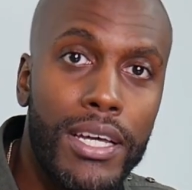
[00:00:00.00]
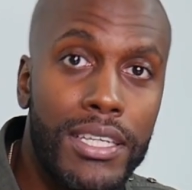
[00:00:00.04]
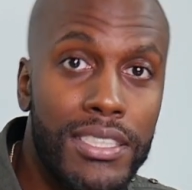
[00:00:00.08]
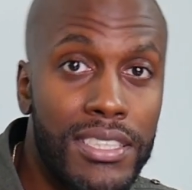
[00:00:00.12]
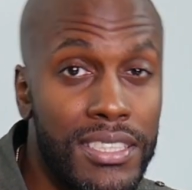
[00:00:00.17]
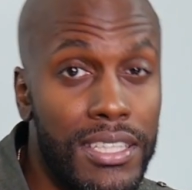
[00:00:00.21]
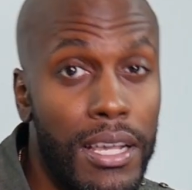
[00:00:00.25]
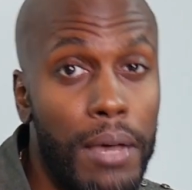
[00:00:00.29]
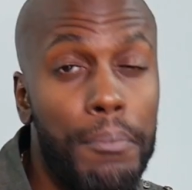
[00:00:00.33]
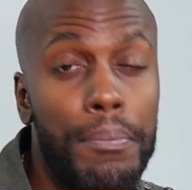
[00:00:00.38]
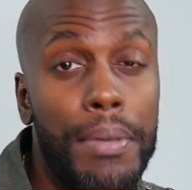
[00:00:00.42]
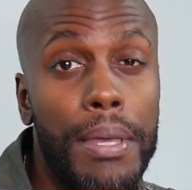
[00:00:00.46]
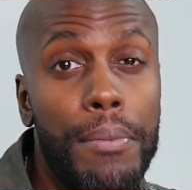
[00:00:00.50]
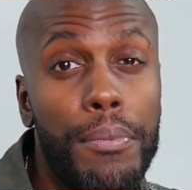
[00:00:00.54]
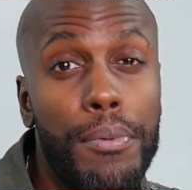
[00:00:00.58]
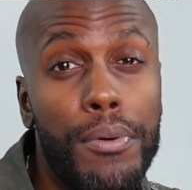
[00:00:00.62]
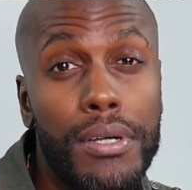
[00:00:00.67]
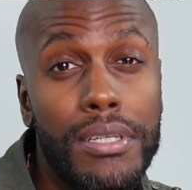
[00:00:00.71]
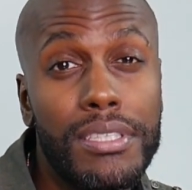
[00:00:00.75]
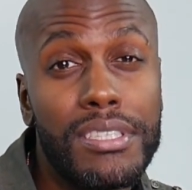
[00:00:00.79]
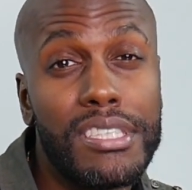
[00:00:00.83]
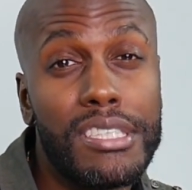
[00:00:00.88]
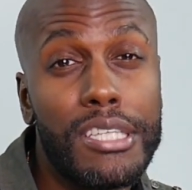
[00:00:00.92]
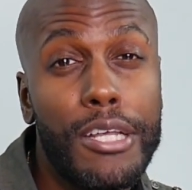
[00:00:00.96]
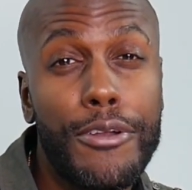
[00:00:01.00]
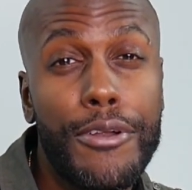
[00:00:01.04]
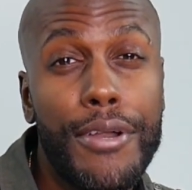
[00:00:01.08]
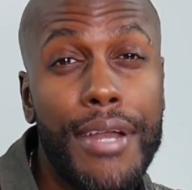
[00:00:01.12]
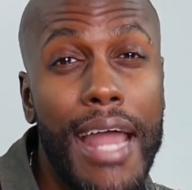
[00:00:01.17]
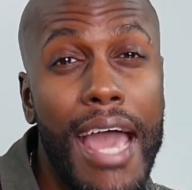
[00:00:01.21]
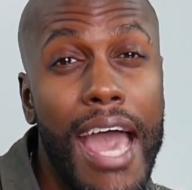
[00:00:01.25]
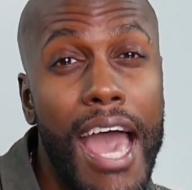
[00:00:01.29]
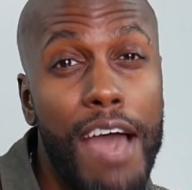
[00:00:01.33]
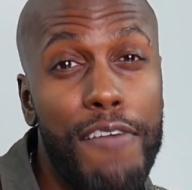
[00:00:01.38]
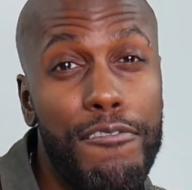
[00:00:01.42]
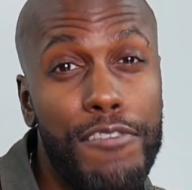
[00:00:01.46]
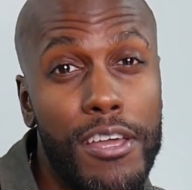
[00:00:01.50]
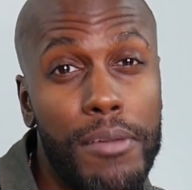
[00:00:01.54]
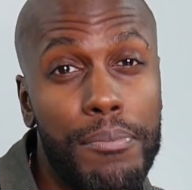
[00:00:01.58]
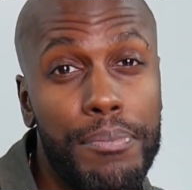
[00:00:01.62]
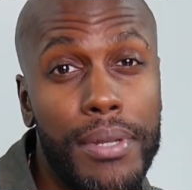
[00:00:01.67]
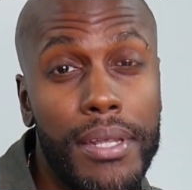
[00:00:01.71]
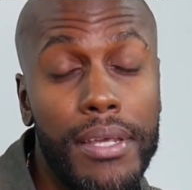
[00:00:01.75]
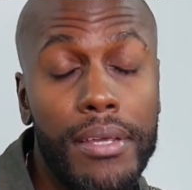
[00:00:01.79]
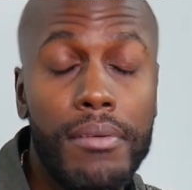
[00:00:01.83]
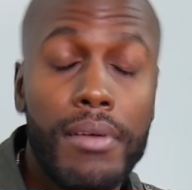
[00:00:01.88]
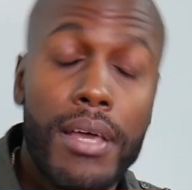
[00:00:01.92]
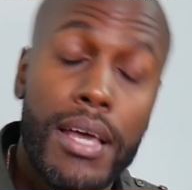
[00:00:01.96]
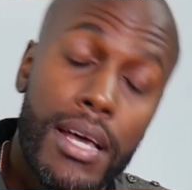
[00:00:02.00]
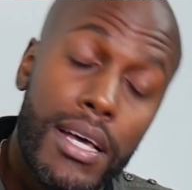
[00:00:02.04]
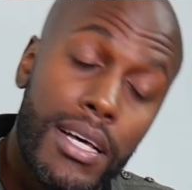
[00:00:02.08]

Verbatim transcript: some people consider it half empty,